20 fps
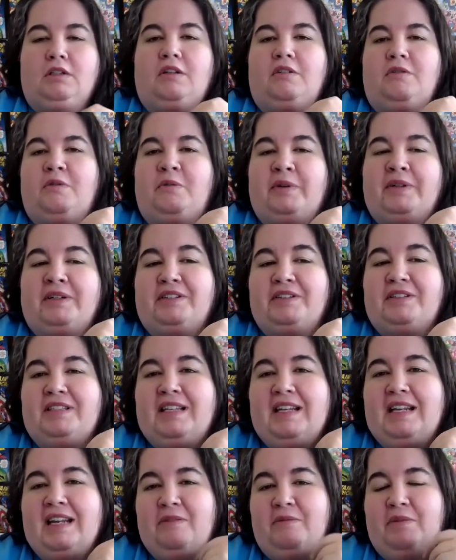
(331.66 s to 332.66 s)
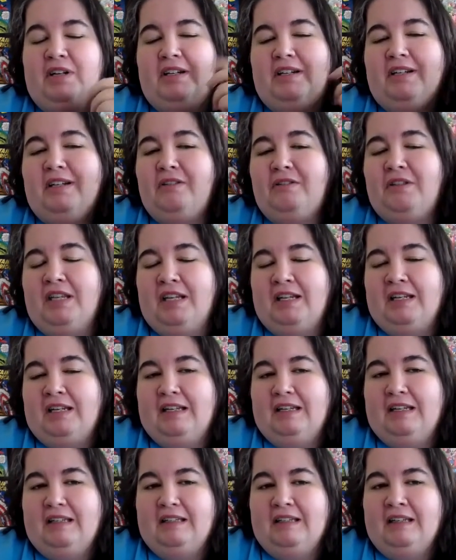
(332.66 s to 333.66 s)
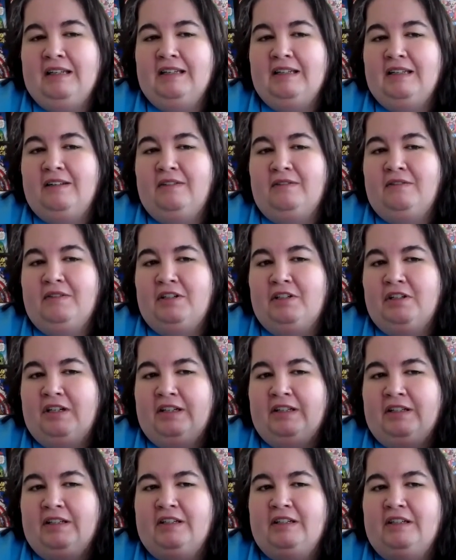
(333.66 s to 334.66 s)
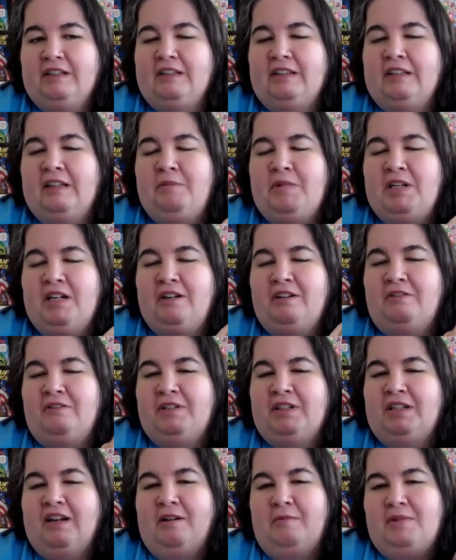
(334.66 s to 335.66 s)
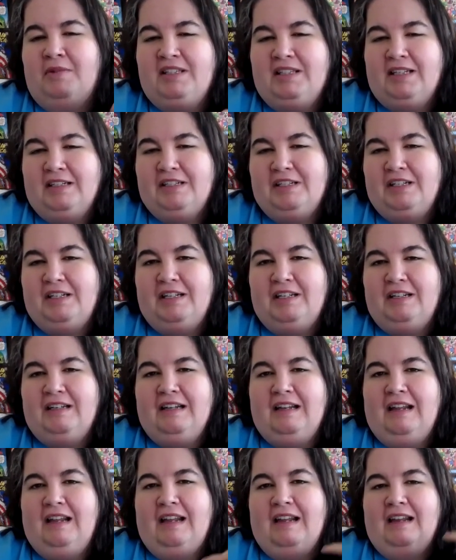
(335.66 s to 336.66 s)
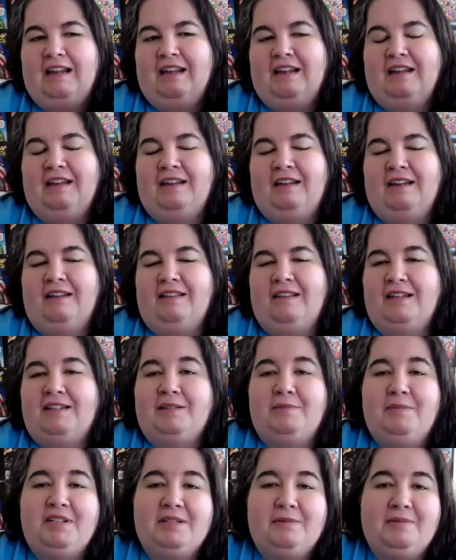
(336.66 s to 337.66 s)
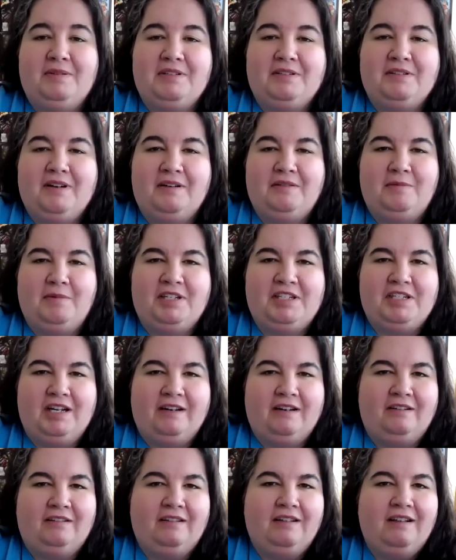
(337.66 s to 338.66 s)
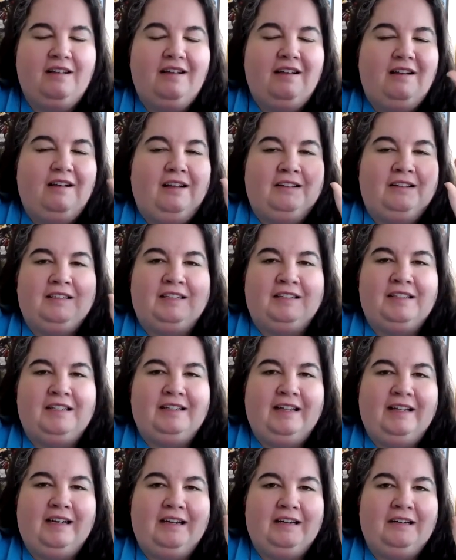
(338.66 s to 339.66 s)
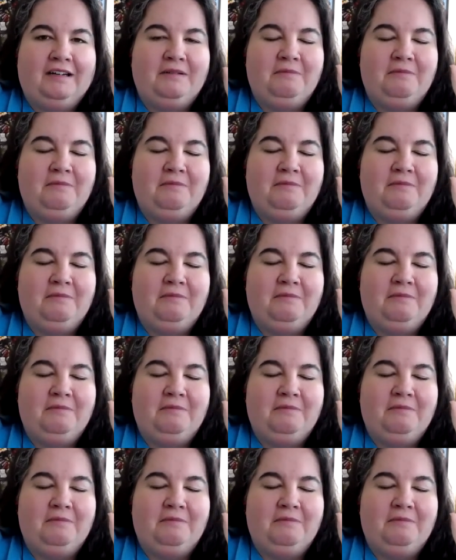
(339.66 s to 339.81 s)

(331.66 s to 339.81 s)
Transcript: we'll see. What did you think of the trailer? Let me know in the comments section, and thanks so much. Please subscribe to my channel. I'll talk to you later.